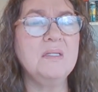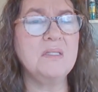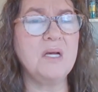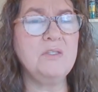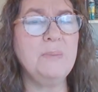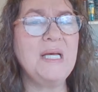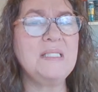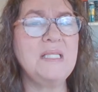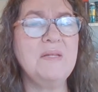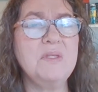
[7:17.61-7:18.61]
Dr.
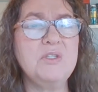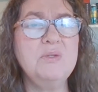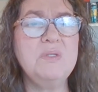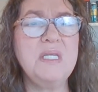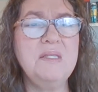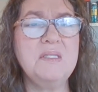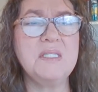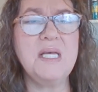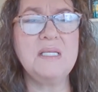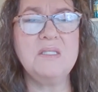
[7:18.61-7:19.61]
Bass sent the 2 teeth
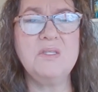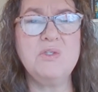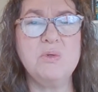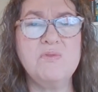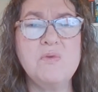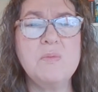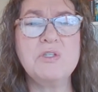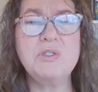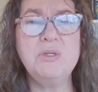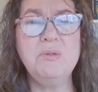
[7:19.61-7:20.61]
to Texas to a former
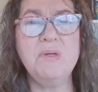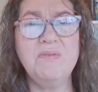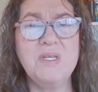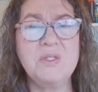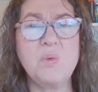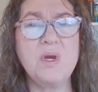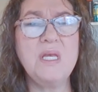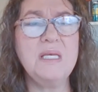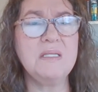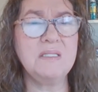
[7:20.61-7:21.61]
student of his
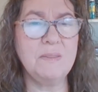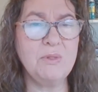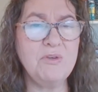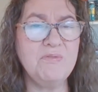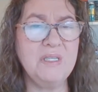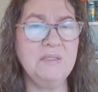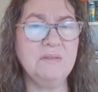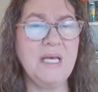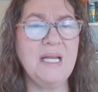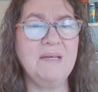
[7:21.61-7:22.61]
working in a similar
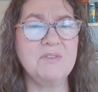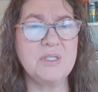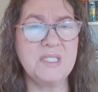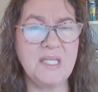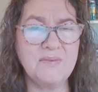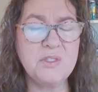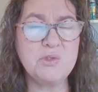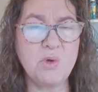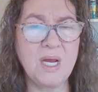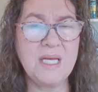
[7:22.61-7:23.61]
field, and after 7
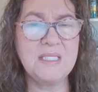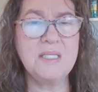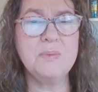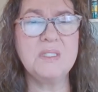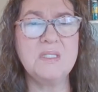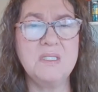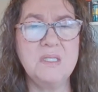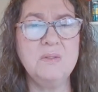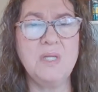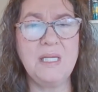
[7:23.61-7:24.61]
tries, he was
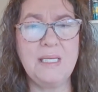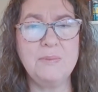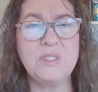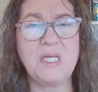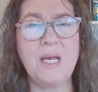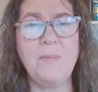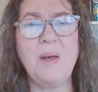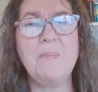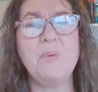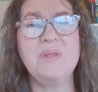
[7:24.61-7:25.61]
still not able to come
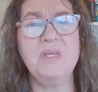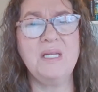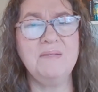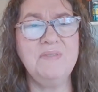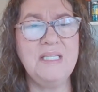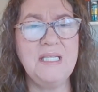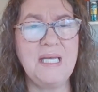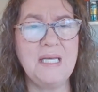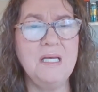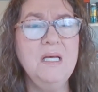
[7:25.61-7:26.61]
up with enough
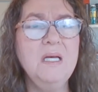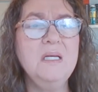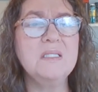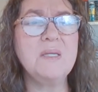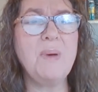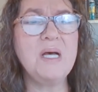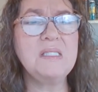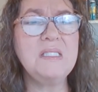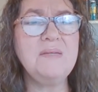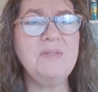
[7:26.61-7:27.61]
DNA to
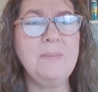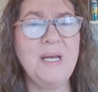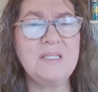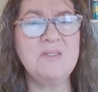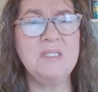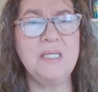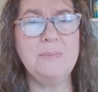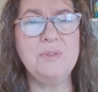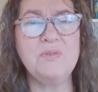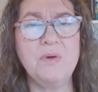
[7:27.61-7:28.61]
positively match the
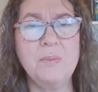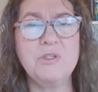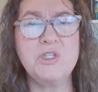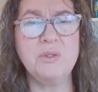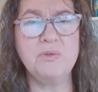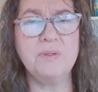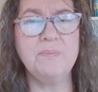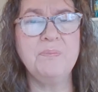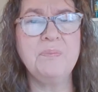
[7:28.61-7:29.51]
samples from her children.